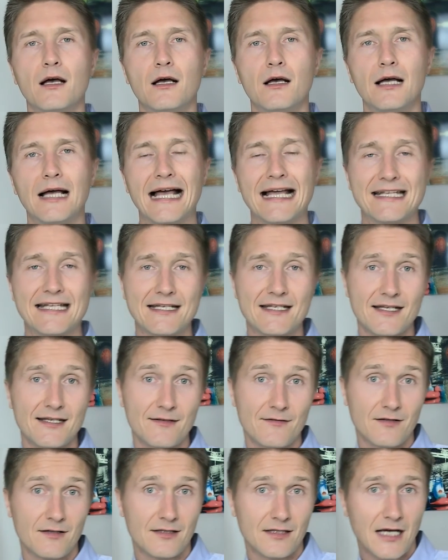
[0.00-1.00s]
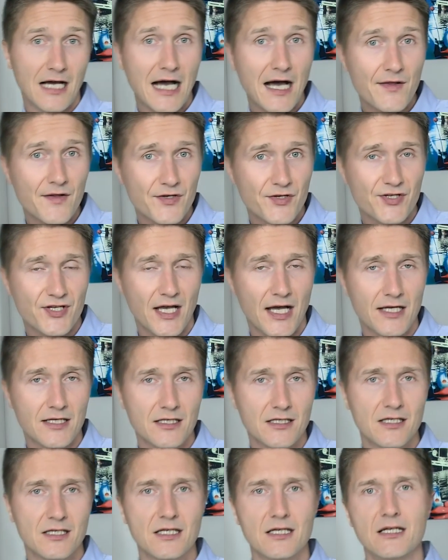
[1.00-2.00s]
And then the other side,
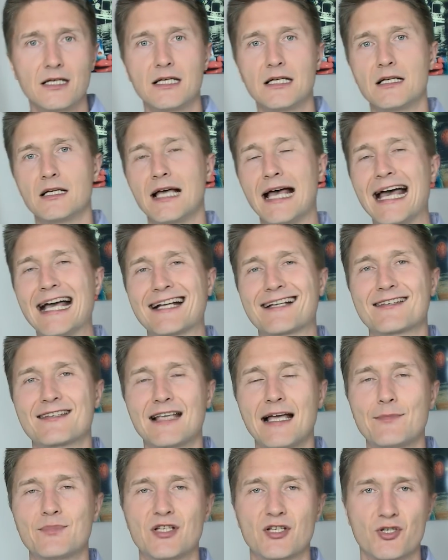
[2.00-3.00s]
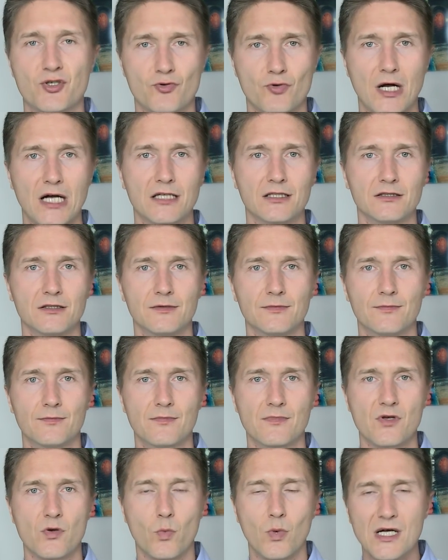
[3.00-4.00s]
accept the struggle.
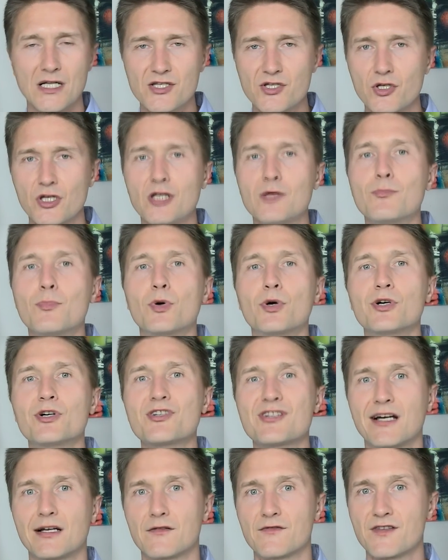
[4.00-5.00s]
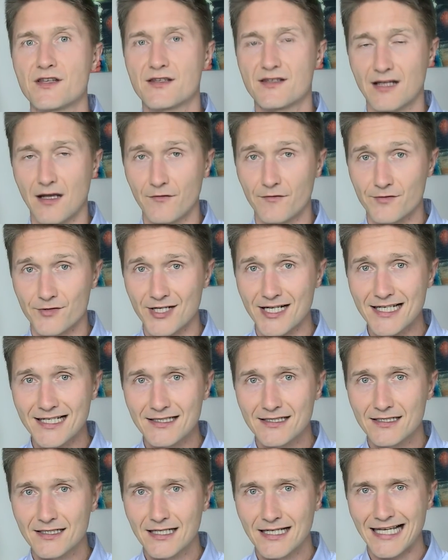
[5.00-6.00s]
Once you emerge out of the suffering,
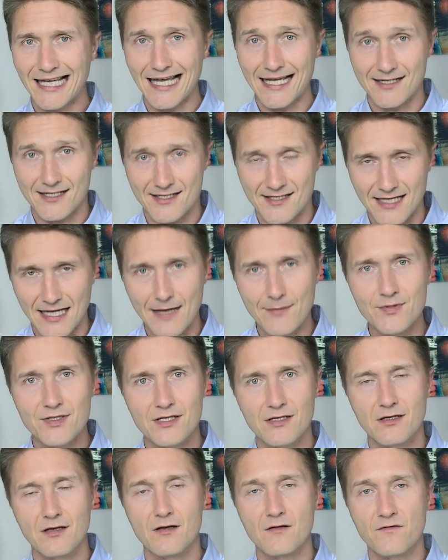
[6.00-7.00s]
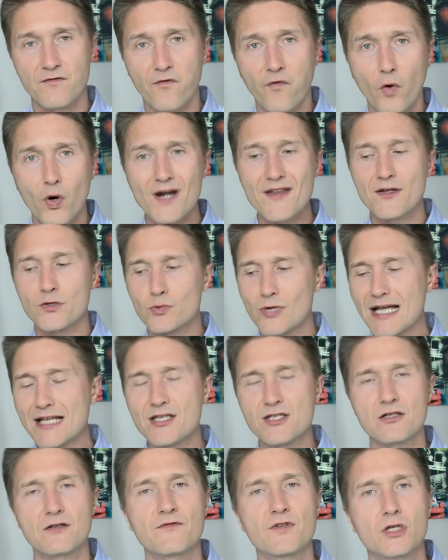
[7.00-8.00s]
accept for the
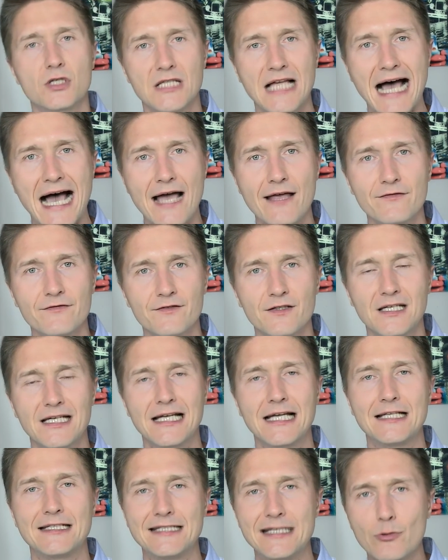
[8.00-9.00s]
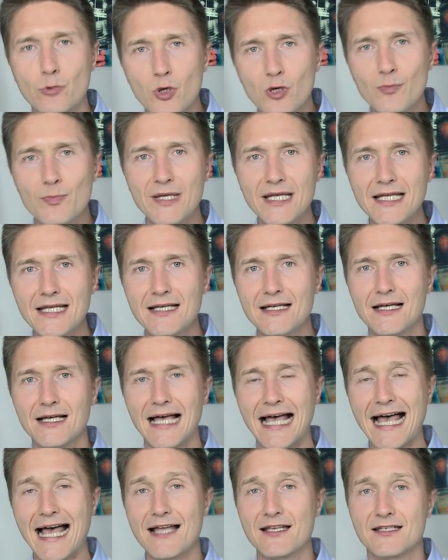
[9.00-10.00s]
rest of your life, there will be
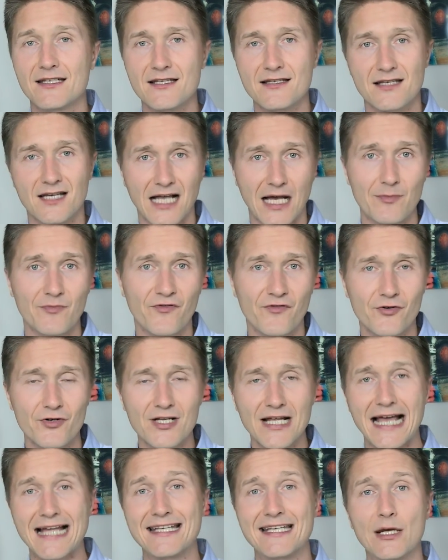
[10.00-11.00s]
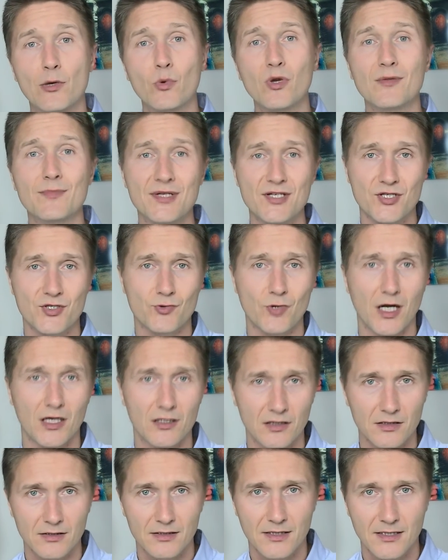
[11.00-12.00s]
a discomfort and there will be struggle.